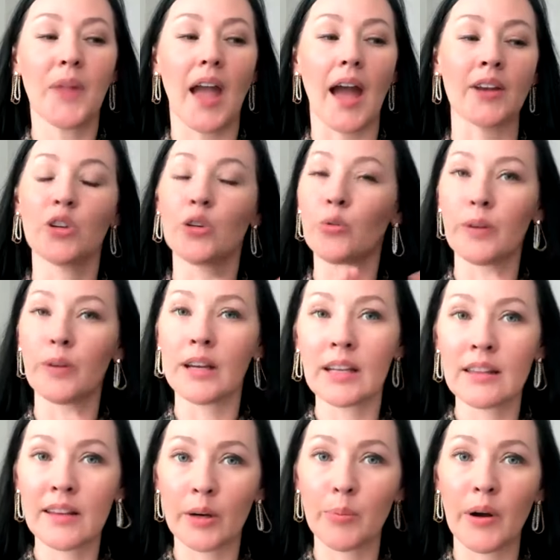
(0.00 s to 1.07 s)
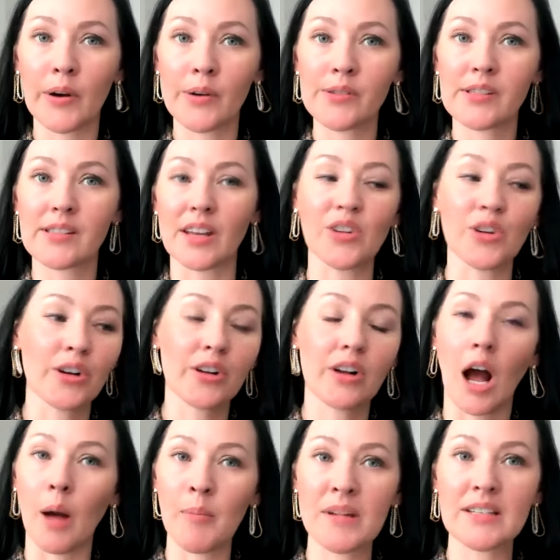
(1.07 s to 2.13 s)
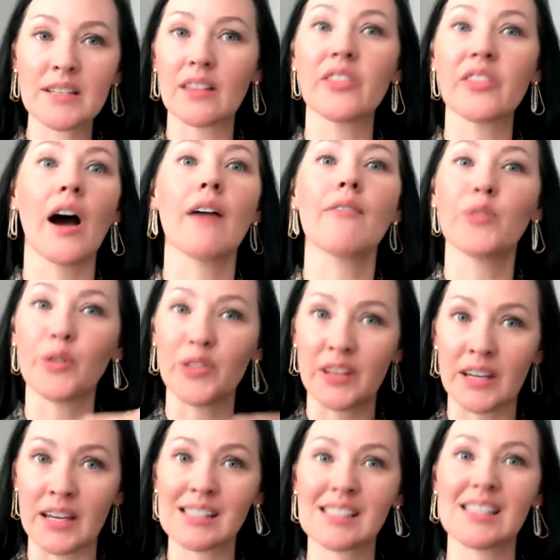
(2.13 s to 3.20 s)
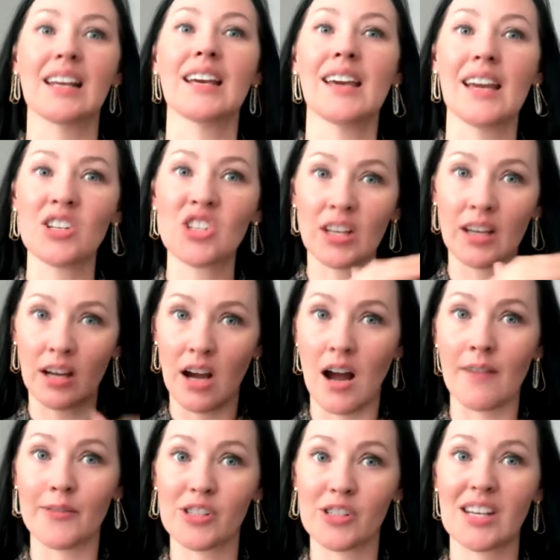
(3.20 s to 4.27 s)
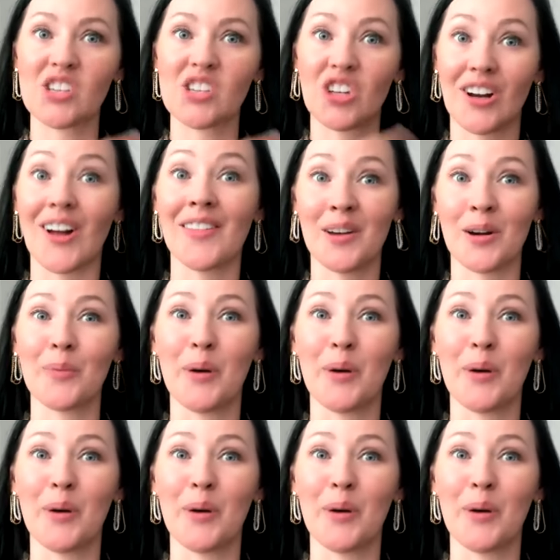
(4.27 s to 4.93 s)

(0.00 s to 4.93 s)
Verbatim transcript: and you're reading their posts and you're commenting thoughtful things and engaging in conversation on their